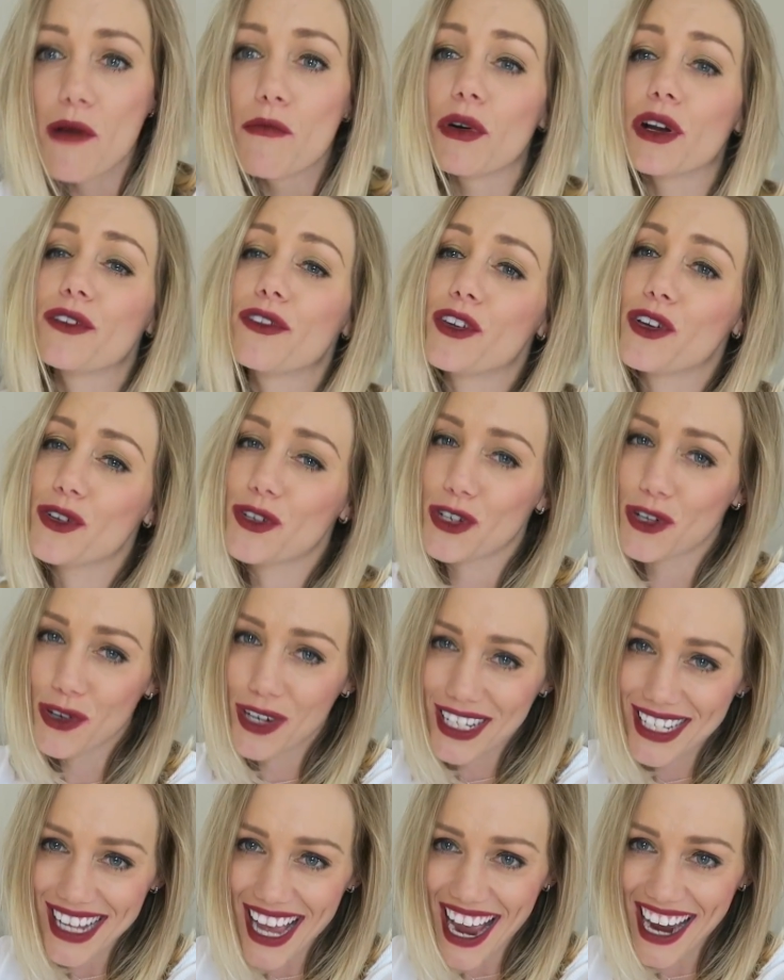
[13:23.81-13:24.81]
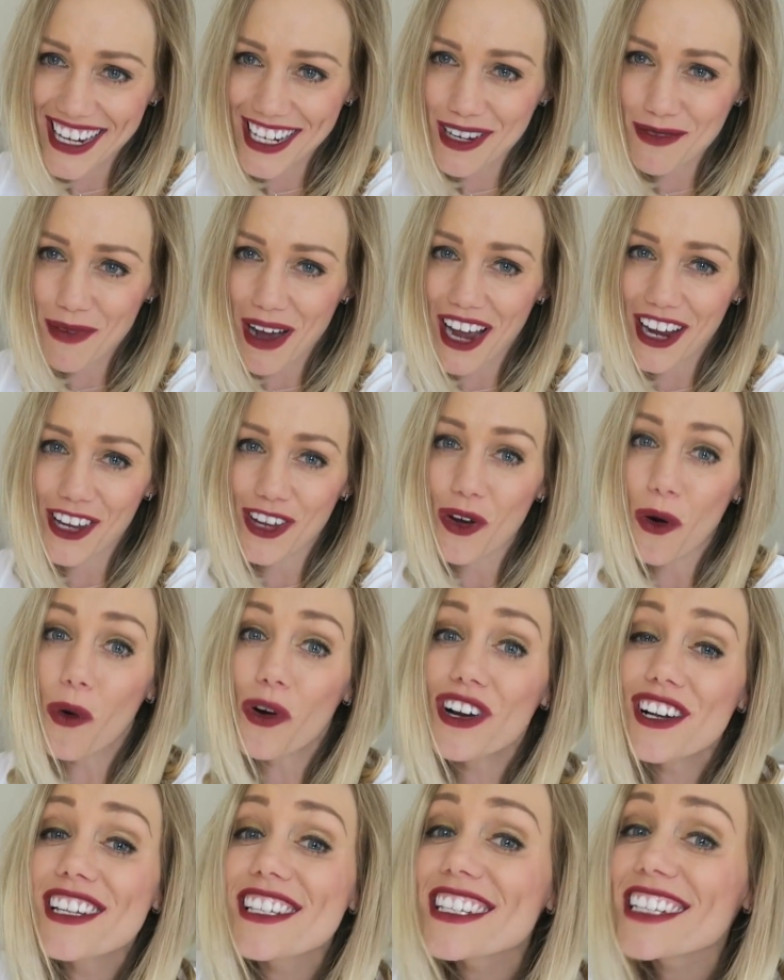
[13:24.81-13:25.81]
But if you do decide to buy
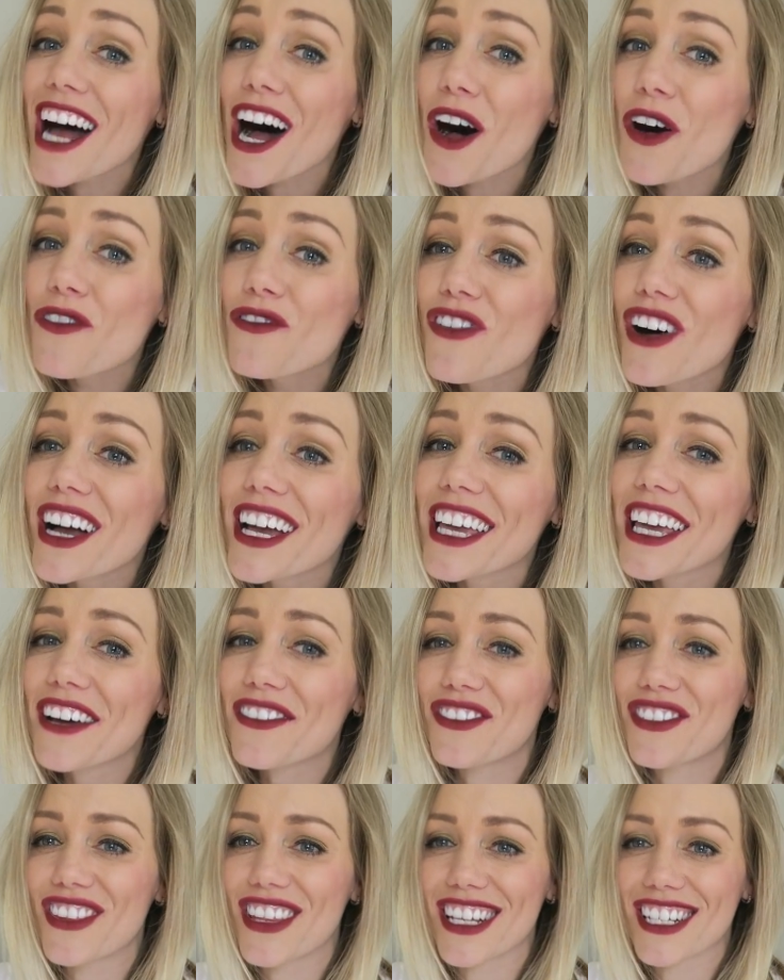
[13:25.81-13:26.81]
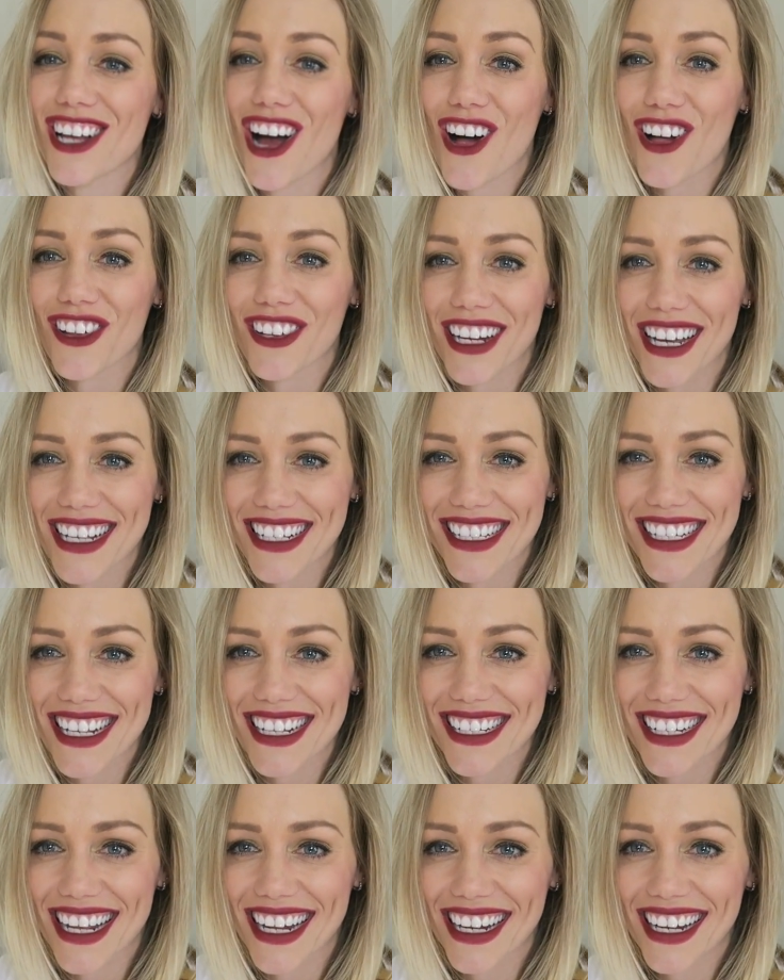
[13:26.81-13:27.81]
yourself a gift this holiday
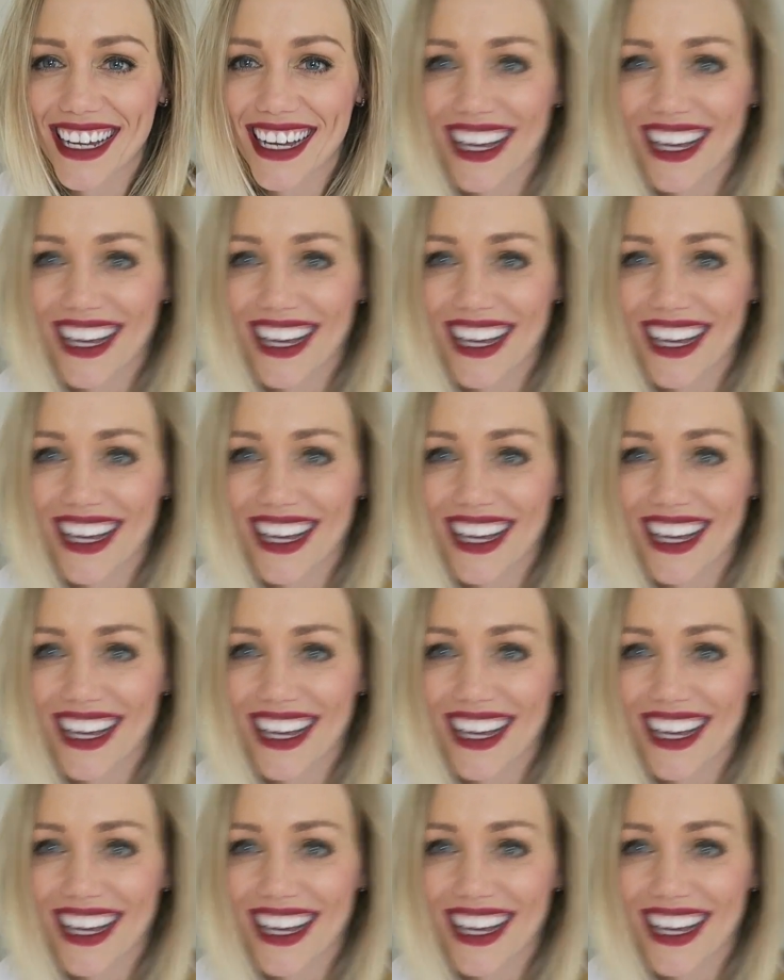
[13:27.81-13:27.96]
season,